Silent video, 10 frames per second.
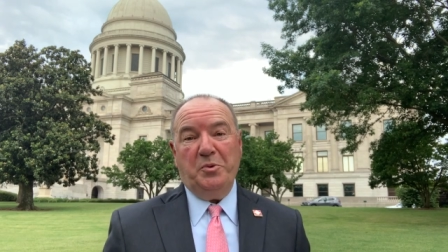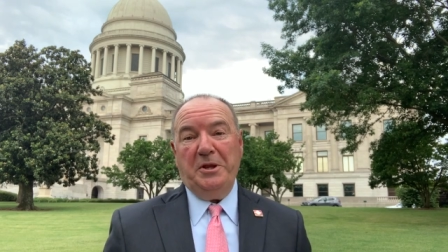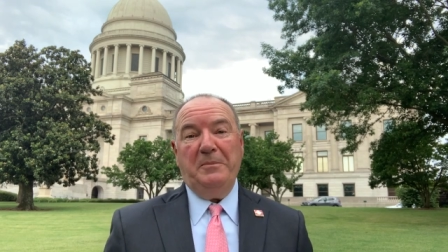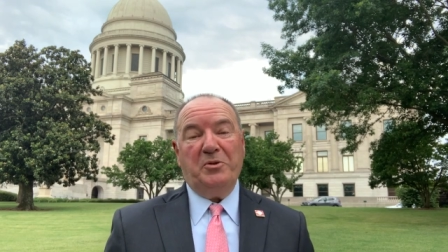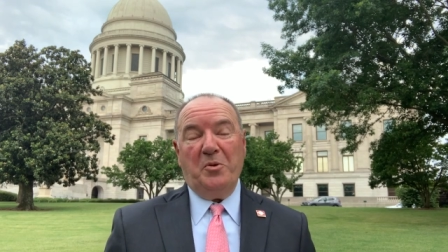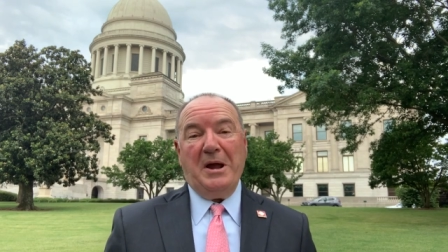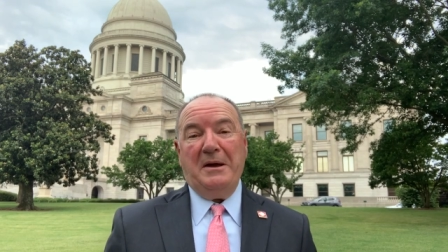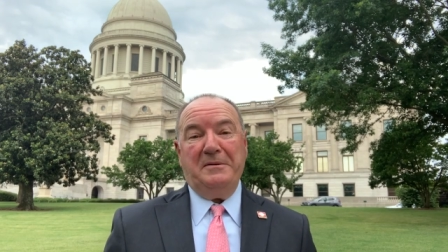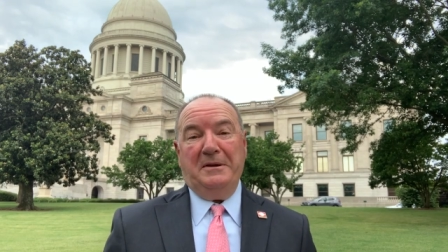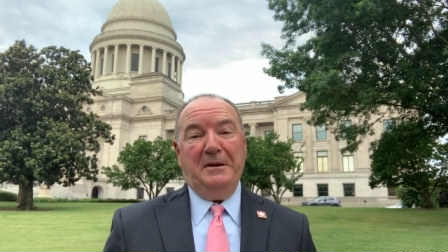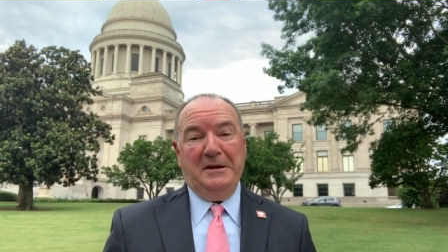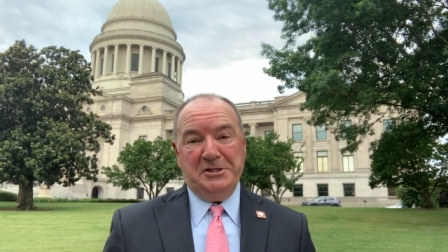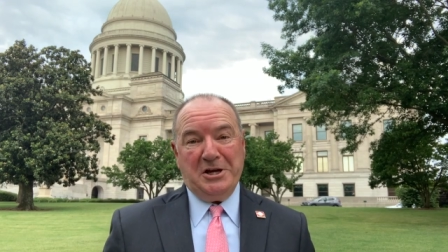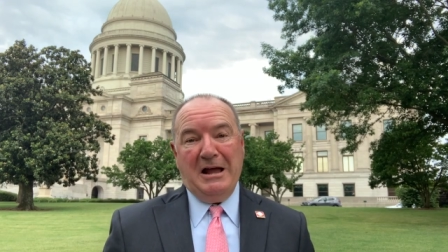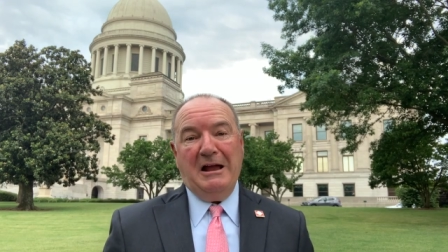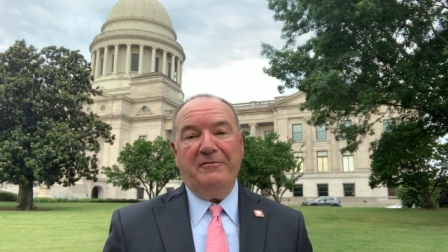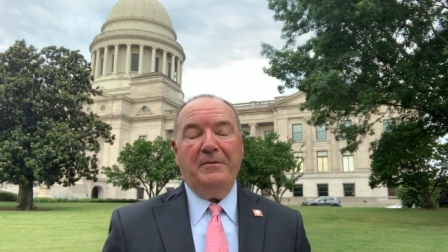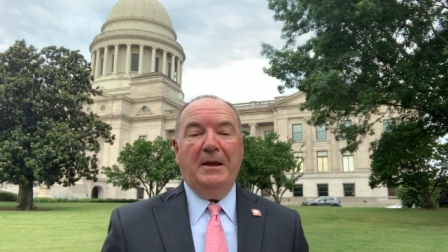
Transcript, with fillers: with him throughout uh, his life.